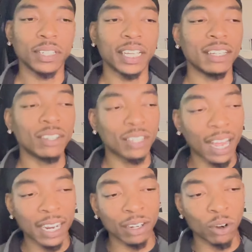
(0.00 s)
It looked
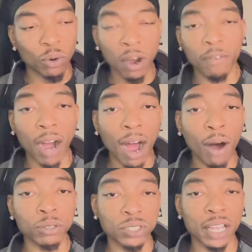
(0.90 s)
like whoever
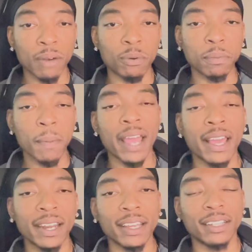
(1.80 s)
Offset was
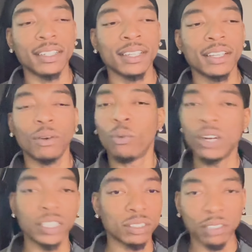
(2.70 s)
mad at
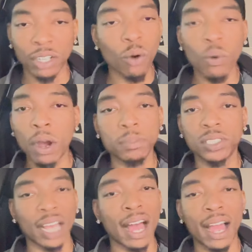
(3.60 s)
wasn't nowhere
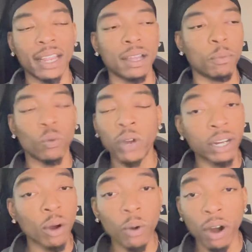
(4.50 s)
beside him, wasn't
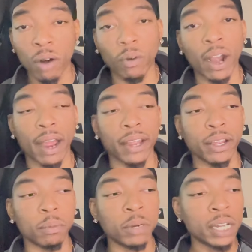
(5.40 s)
nowhere around
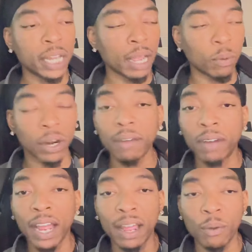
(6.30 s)
him, and whatever
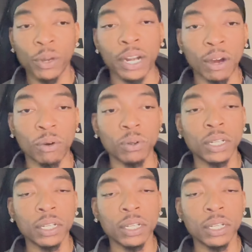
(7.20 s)
had went on